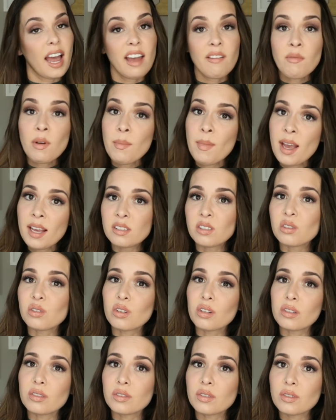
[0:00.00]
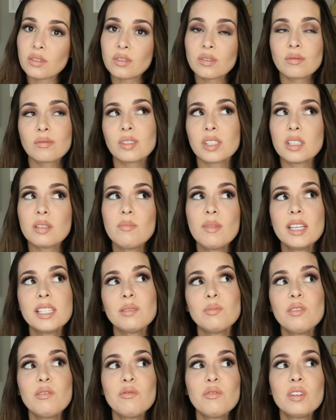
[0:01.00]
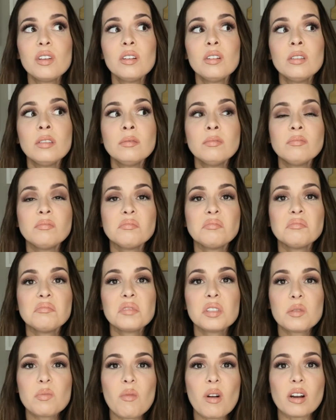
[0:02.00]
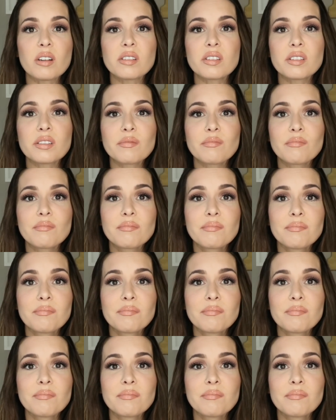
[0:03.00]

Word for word: I have a master's because it makes me feel smart.